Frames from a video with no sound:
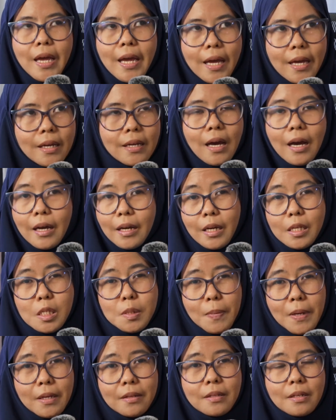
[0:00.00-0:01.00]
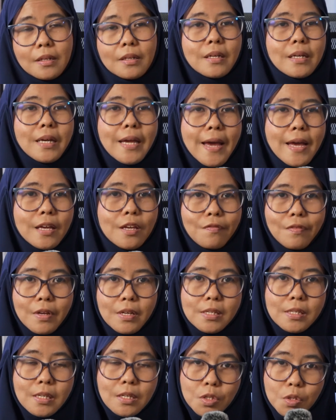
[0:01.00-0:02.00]
an unexpected
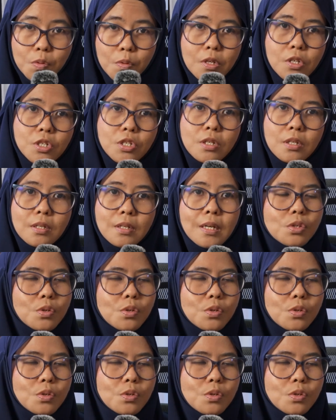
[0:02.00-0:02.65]
caregiving situation.